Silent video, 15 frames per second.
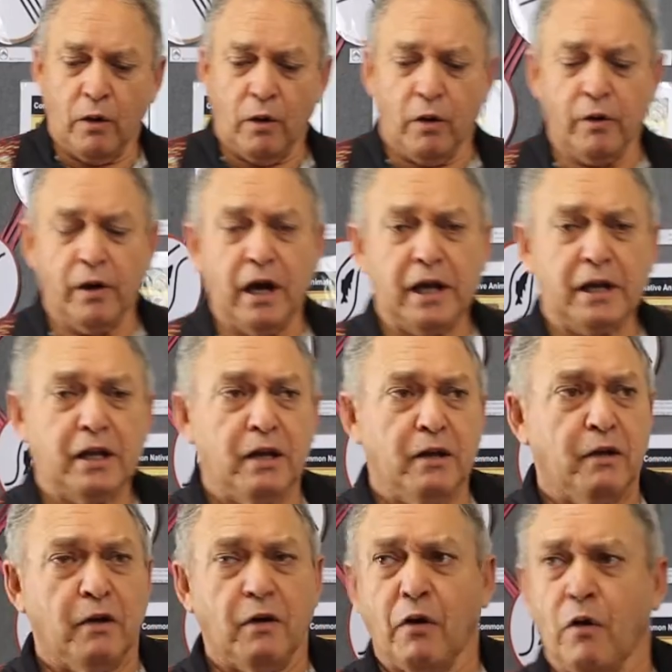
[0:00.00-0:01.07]
All right,
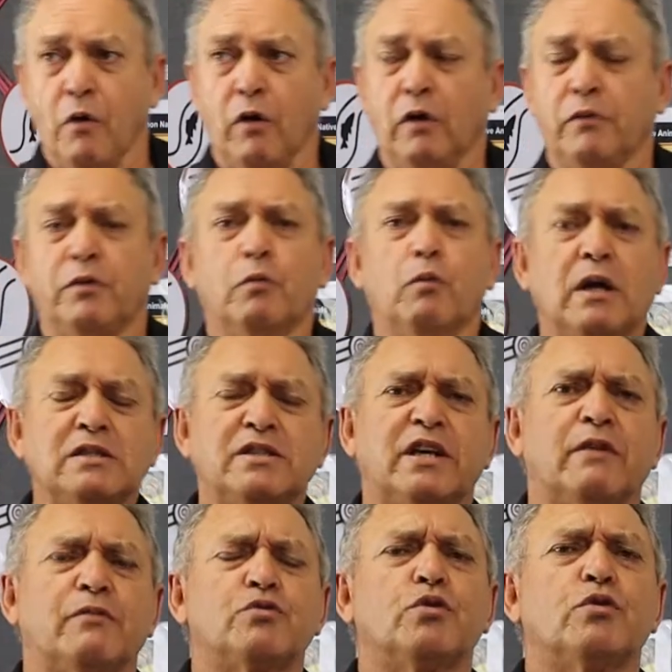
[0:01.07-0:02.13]
the ones that
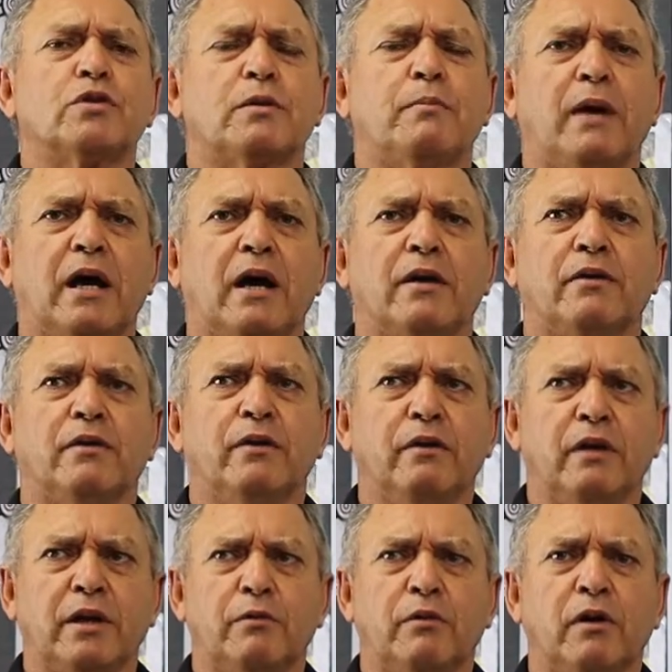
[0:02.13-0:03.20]
I've talked about
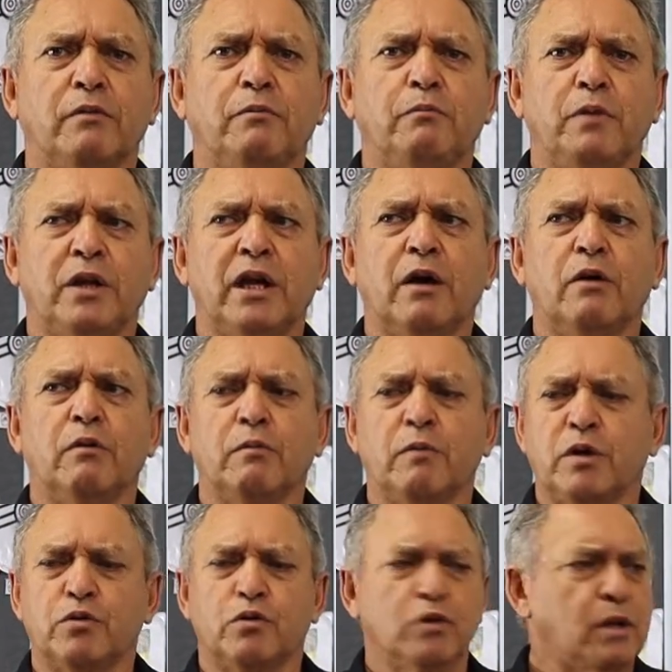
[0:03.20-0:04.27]
earlier on, you know, when
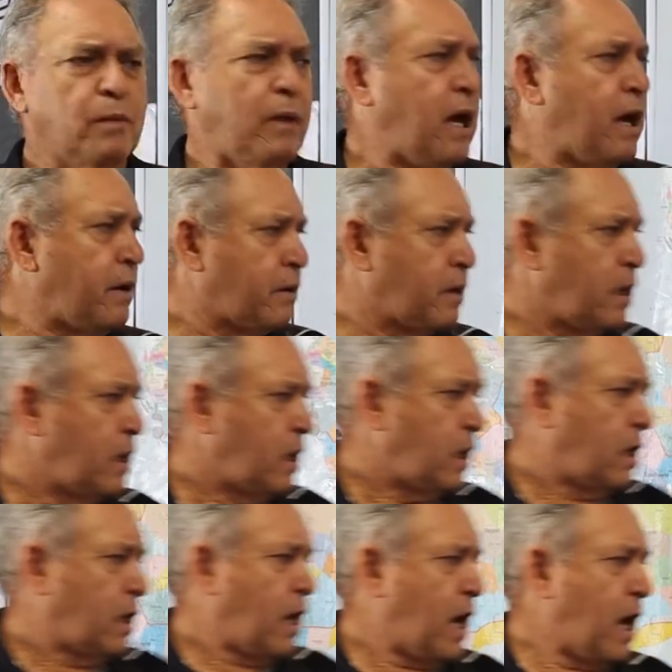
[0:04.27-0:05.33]
we talked about
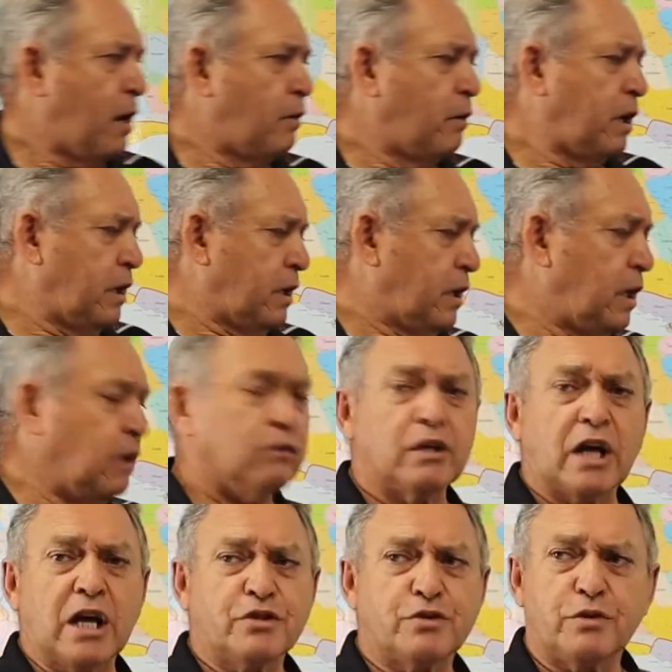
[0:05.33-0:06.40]
our Heal
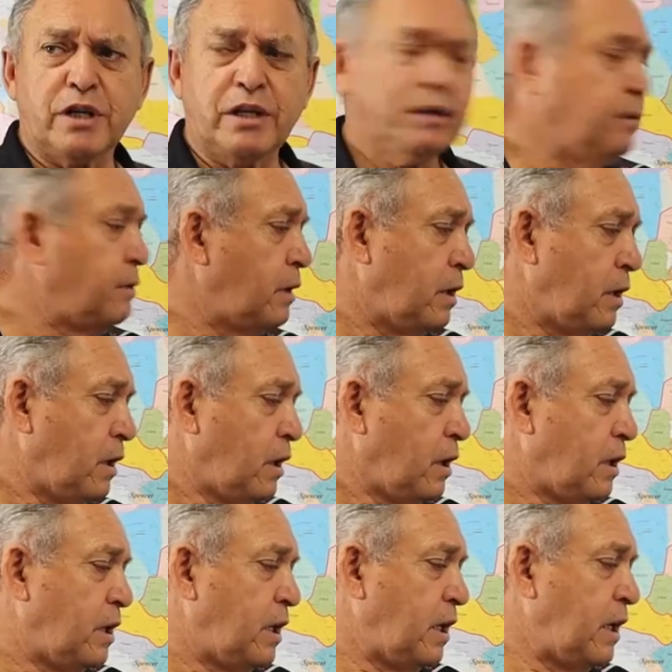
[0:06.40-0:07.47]
Country,
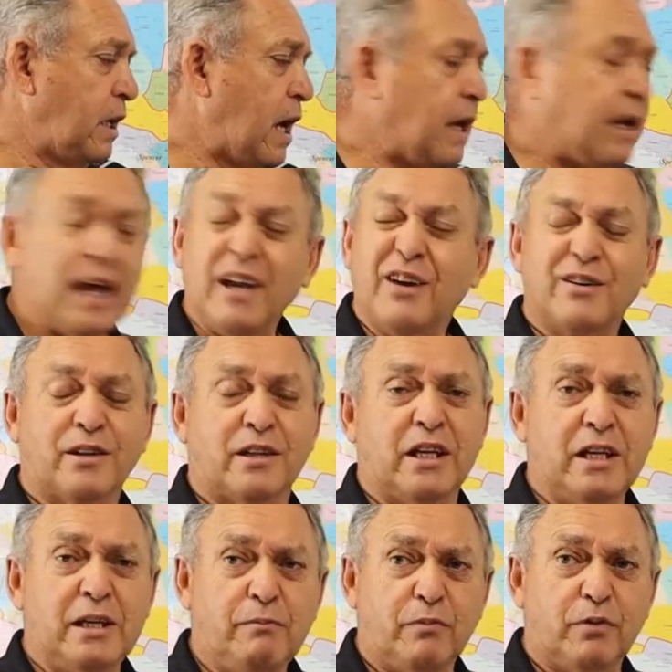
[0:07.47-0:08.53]
the NAIDOC
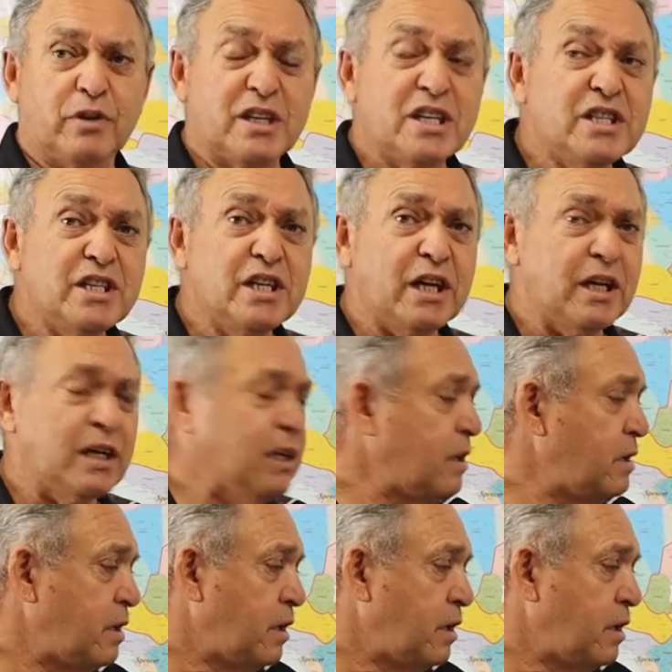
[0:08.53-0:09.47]
theme for this year.